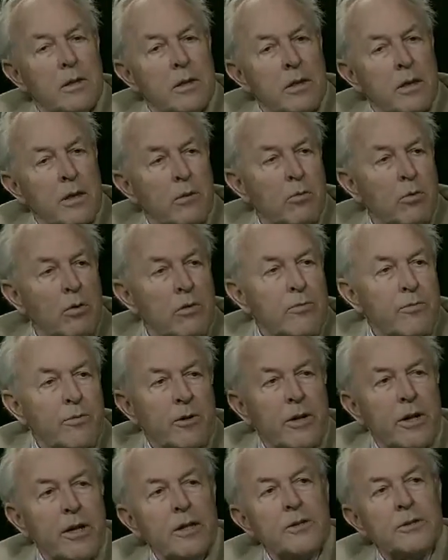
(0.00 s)
their word for
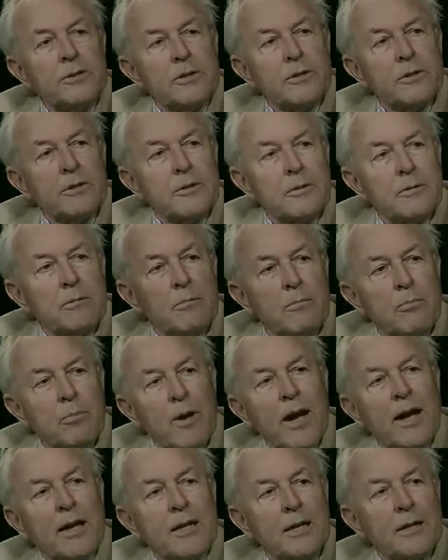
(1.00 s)
nature,
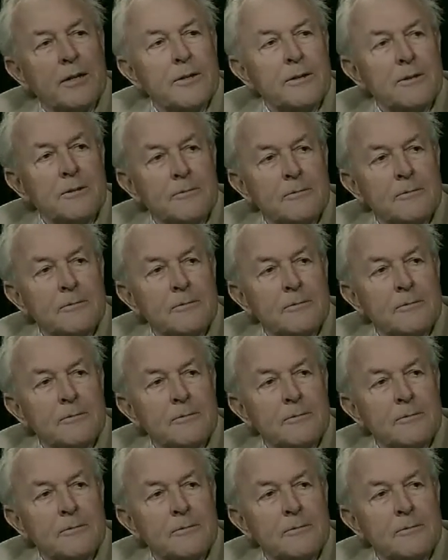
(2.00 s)
practical.